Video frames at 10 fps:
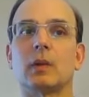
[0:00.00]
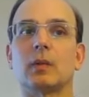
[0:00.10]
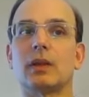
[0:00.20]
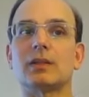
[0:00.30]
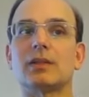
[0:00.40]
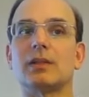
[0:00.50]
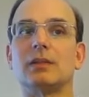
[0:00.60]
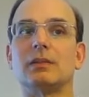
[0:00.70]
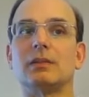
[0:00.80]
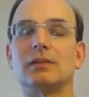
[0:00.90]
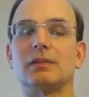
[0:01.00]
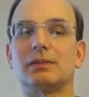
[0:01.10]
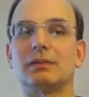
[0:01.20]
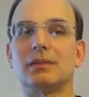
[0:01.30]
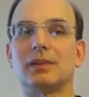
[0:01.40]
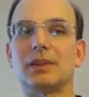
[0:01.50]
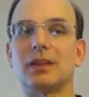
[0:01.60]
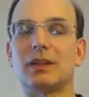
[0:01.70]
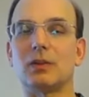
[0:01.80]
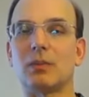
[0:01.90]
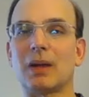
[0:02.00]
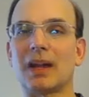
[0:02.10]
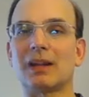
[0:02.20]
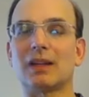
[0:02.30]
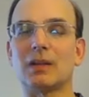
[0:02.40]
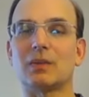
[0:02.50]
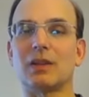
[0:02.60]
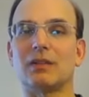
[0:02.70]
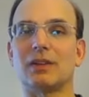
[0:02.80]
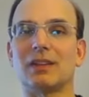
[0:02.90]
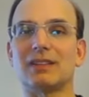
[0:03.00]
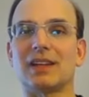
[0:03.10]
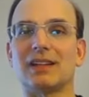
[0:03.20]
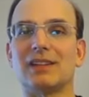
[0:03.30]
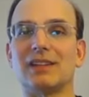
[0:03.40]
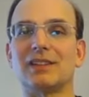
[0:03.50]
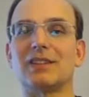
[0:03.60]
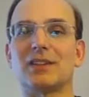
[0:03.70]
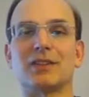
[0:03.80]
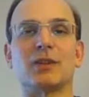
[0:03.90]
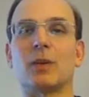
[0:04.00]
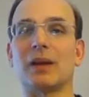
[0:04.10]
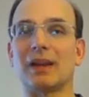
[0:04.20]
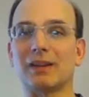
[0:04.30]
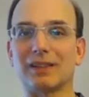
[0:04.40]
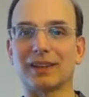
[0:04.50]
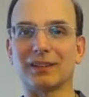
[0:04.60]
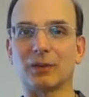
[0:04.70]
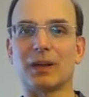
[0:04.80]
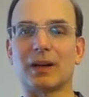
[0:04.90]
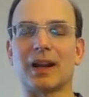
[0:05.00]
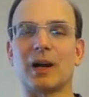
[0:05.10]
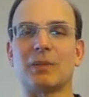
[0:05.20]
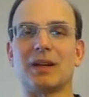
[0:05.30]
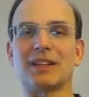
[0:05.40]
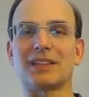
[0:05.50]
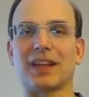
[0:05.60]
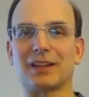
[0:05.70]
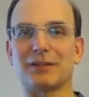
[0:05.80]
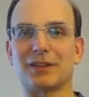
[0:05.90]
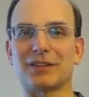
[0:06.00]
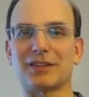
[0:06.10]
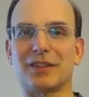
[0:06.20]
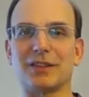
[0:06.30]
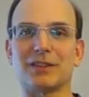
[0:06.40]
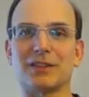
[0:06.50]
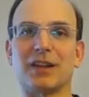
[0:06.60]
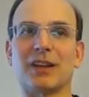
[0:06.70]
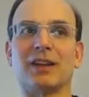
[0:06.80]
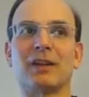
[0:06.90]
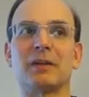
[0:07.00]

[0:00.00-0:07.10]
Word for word: realizing that your mind that keeps giving you these ideas doesn't know anything, no matter how many scientific studies are done